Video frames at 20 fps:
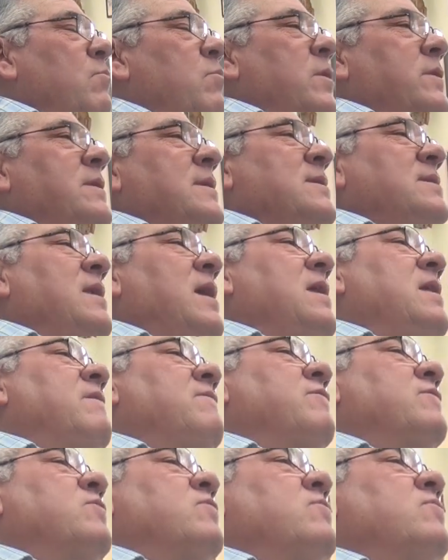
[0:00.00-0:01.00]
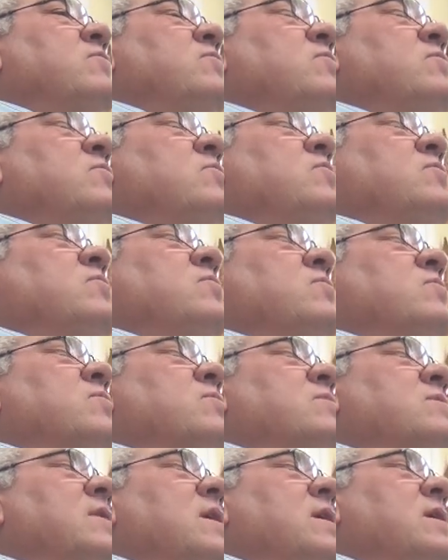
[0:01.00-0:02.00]
S., who
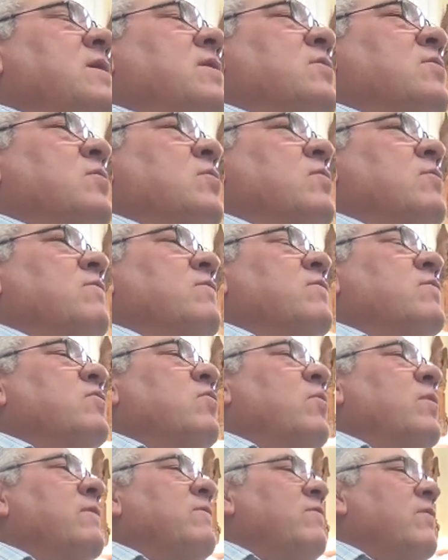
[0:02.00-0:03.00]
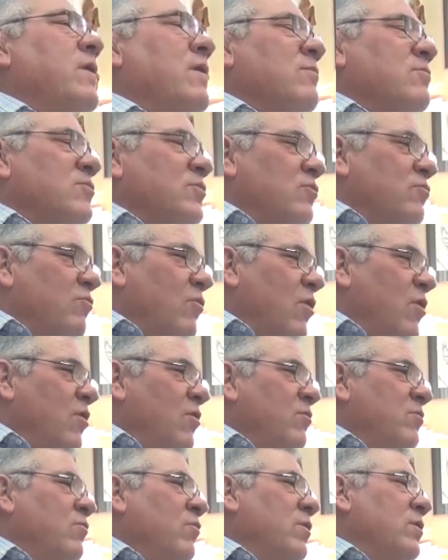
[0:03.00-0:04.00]
told me, hey,
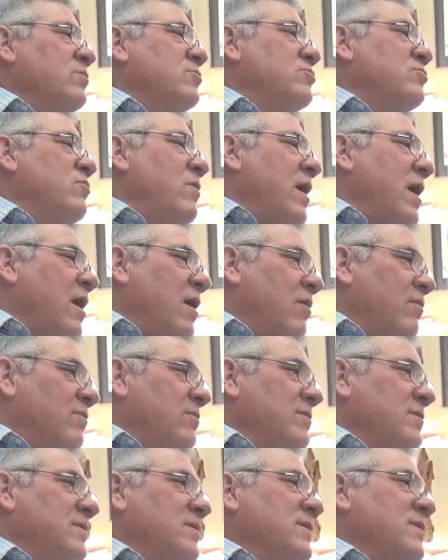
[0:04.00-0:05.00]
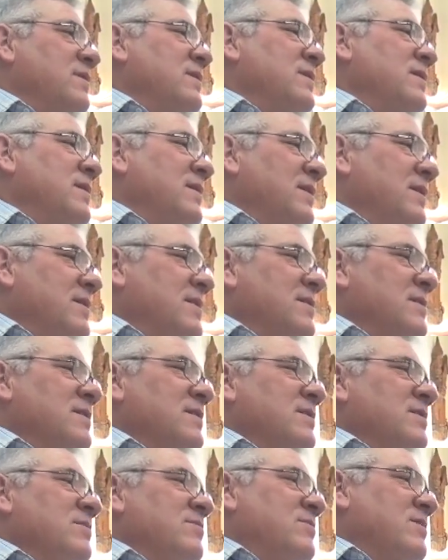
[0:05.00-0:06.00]
we have a program here in Richmond. If you want
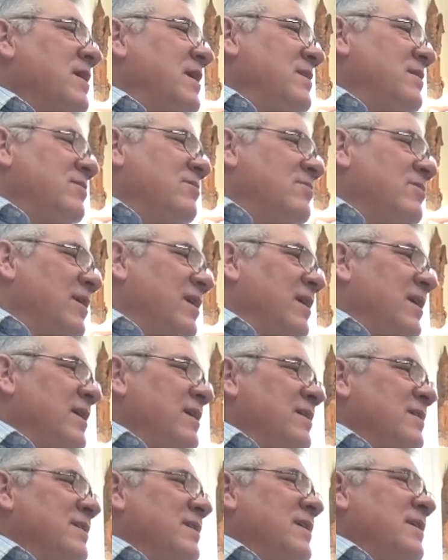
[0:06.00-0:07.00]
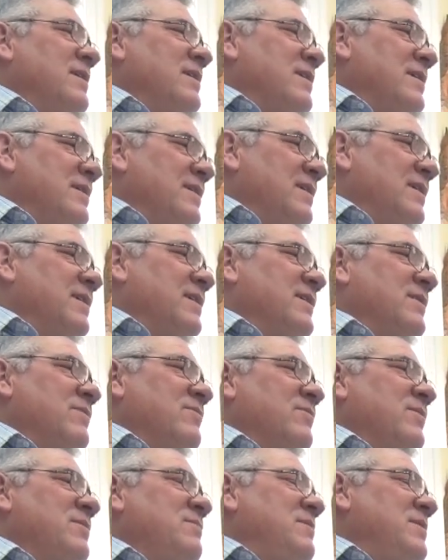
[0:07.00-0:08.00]
to come to it, you're more than welcome to. I got drivers who can
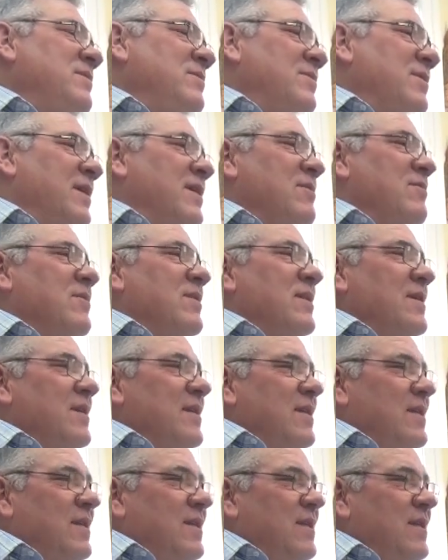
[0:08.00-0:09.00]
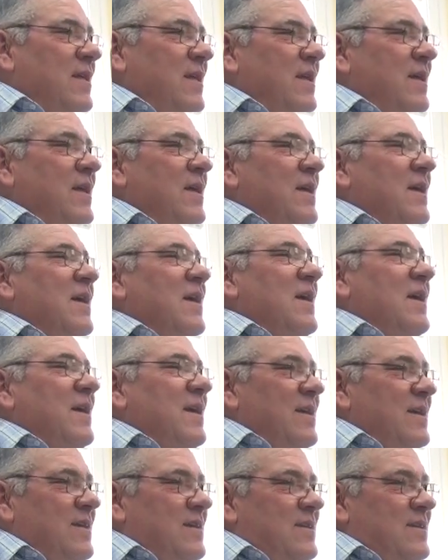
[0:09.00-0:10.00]
come get you right now. And
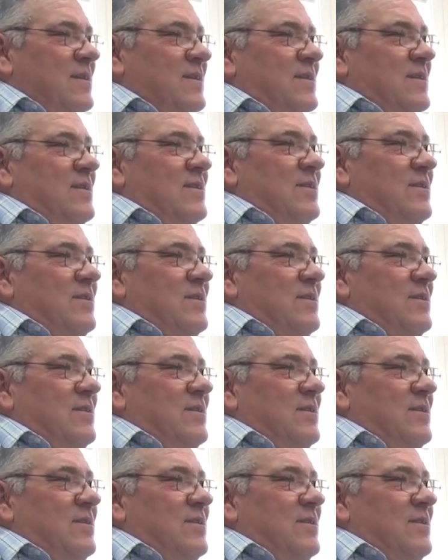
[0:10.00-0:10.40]
I said,